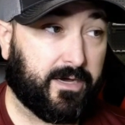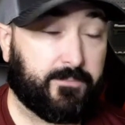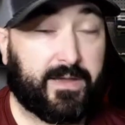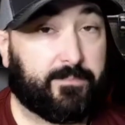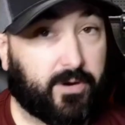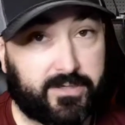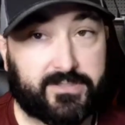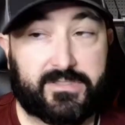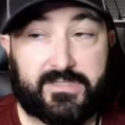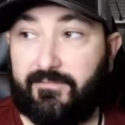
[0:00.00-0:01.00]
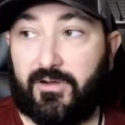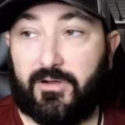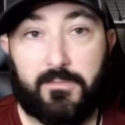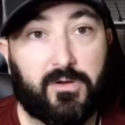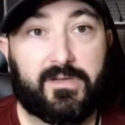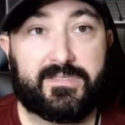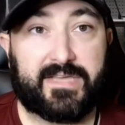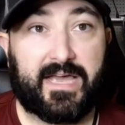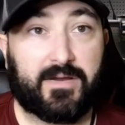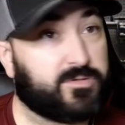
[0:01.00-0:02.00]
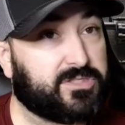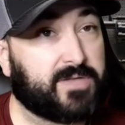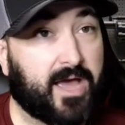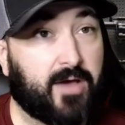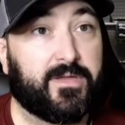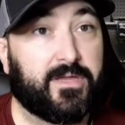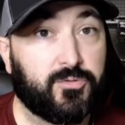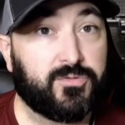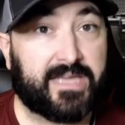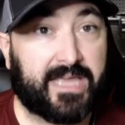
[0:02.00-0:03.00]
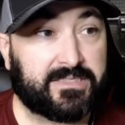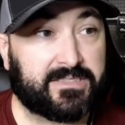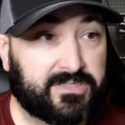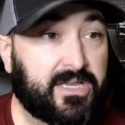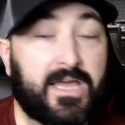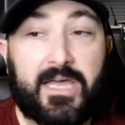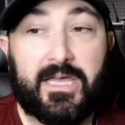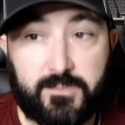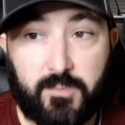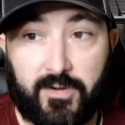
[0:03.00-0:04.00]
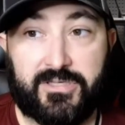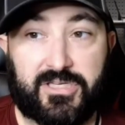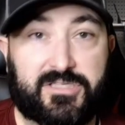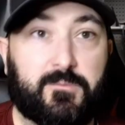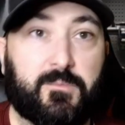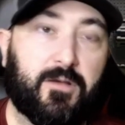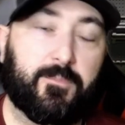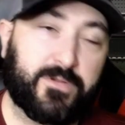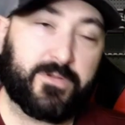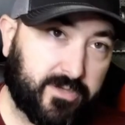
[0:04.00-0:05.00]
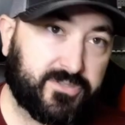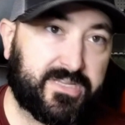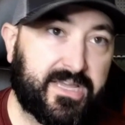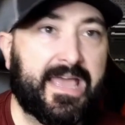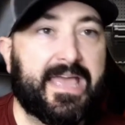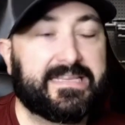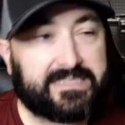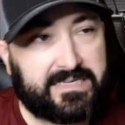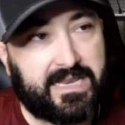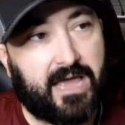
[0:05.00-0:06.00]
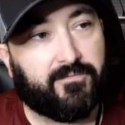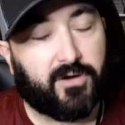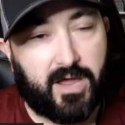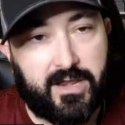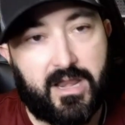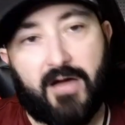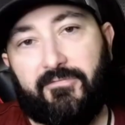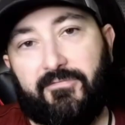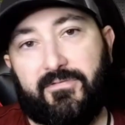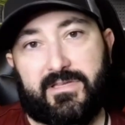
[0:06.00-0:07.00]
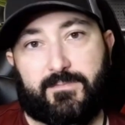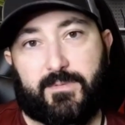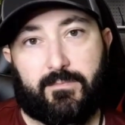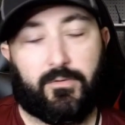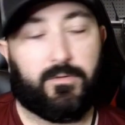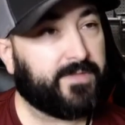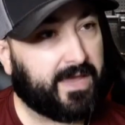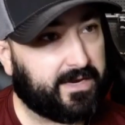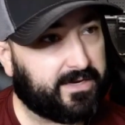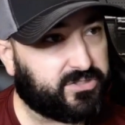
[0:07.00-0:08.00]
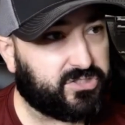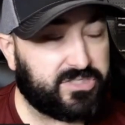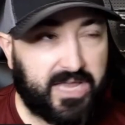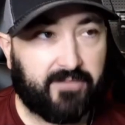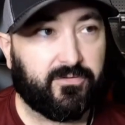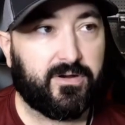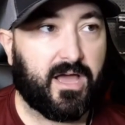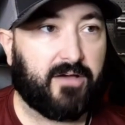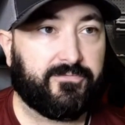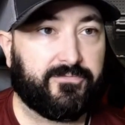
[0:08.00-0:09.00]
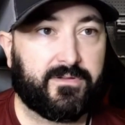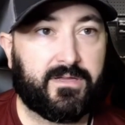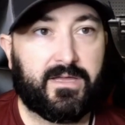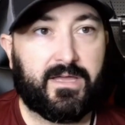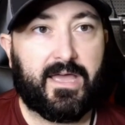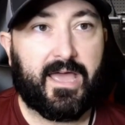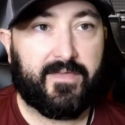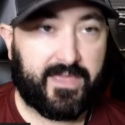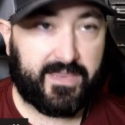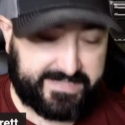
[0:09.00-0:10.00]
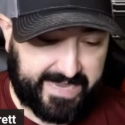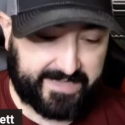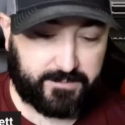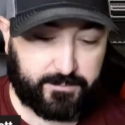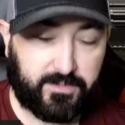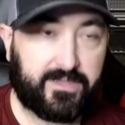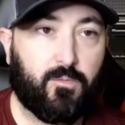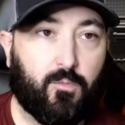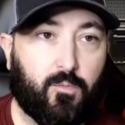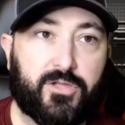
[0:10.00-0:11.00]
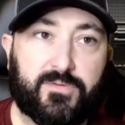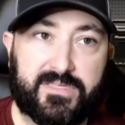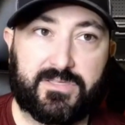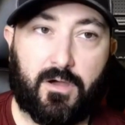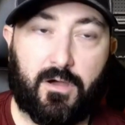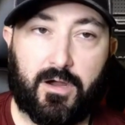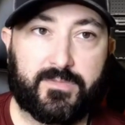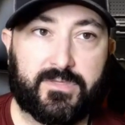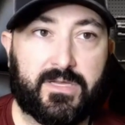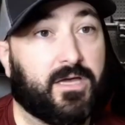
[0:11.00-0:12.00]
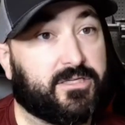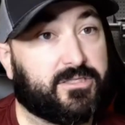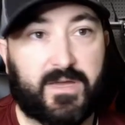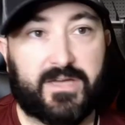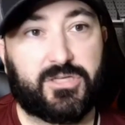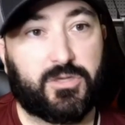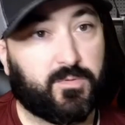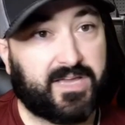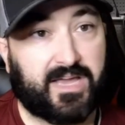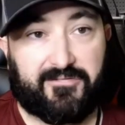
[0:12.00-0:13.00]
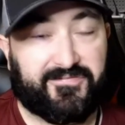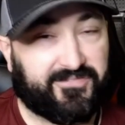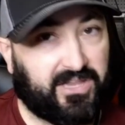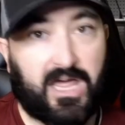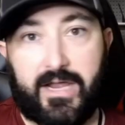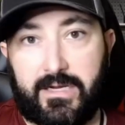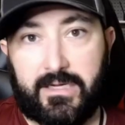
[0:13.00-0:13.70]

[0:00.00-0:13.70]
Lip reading: Bipartisan Safer Communities Act, which is now being used against us, is more than just symbolic. But do you understand? It's never enough for these people. It is never enough, and they desperately want you disarmed, especially with they got a flood